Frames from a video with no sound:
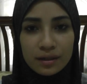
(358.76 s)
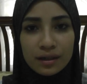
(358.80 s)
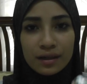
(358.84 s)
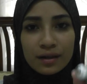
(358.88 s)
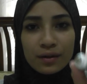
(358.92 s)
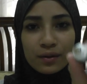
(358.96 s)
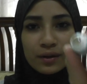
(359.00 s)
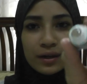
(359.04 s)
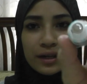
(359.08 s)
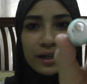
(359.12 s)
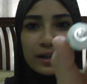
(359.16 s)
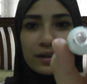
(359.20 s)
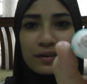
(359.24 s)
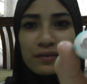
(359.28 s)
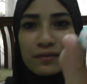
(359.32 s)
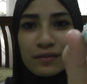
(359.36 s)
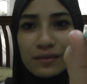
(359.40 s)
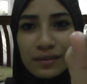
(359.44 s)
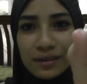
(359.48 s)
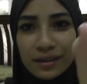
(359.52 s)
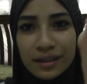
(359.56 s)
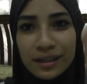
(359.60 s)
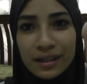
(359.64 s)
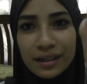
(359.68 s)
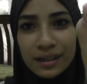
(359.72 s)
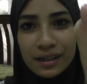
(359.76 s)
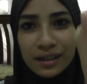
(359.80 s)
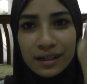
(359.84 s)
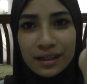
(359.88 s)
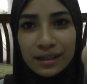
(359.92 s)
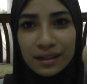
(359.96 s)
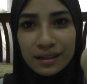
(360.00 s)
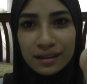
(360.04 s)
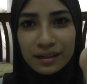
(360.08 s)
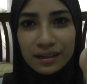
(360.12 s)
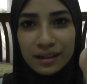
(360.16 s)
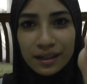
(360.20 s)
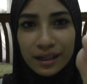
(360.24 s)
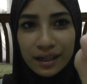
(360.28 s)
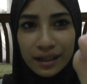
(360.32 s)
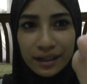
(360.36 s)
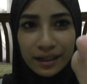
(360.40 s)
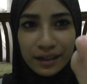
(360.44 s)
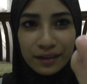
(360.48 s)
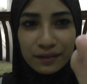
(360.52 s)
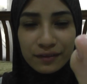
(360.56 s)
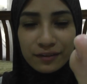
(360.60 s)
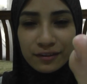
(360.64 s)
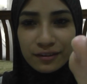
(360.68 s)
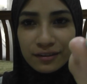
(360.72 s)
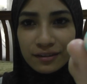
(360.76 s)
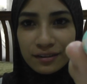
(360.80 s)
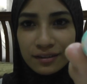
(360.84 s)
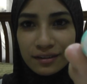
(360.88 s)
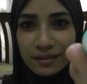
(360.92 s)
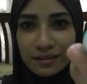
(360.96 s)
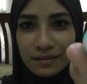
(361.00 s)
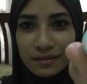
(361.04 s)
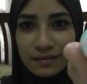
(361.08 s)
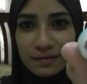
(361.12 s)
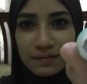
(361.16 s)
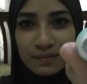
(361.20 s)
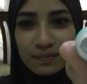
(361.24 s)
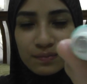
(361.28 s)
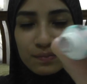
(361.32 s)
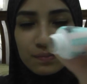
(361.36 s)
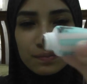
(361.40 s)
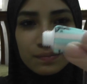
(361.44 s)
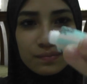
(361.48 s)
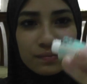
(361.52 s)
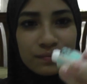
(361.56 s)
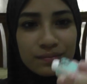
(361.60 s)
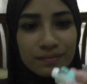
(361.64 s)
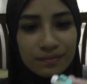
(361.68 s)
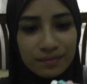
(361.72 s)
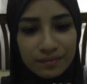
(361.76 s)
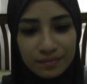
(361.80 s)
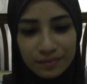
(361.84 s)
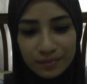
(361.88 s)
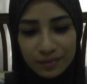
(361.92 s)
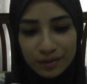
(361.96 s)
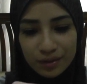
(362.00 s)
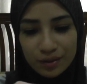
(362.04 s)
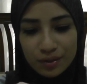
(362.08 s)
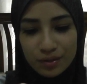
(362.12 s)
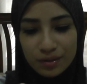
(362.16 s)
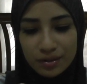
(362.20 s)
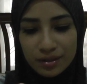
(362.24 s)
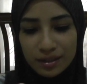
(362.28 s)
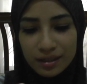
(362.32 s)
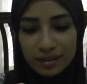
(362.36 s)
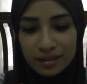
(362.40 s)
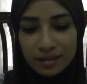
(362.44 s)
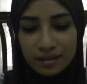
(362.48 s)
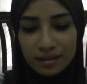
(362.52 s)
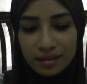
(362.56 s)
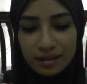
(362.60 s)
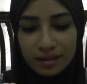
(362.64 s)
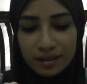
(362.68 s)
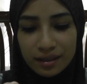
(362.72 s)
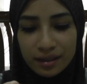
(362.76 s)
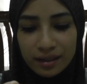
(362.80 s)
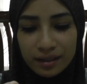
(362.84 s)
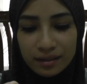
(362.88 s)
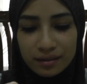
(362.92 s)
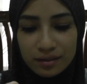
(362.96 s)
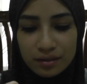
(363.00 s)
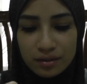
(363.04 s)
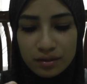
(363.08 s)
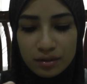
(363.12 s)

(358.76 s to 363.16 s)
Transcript: How I haven't, I haven't used anything yet